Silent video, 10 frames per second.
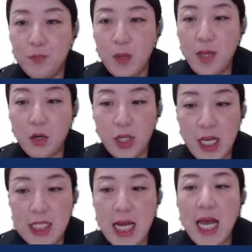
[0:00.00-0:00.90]

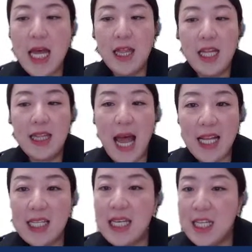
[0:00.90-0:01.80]
period, then
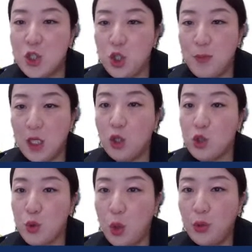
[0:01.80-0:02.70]
that needs to be
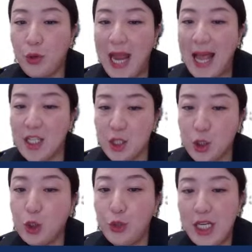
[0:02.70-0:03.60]
controlled or
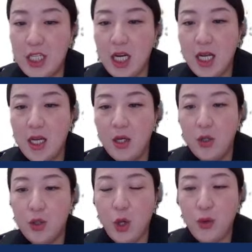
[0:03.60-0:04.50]
excluded,
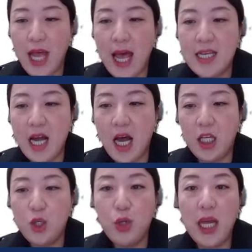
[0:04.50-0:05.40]
so that
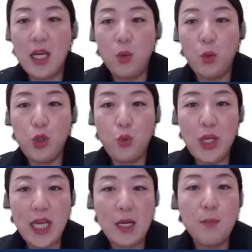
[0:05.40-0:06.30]

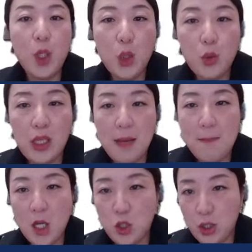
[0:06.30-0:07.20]
we can purely
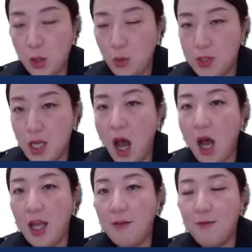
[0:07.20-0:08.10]
measure those
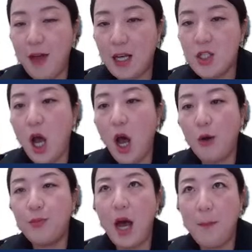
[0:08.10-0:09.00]
effect
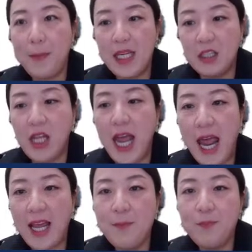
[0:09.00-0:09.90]
of a pill A.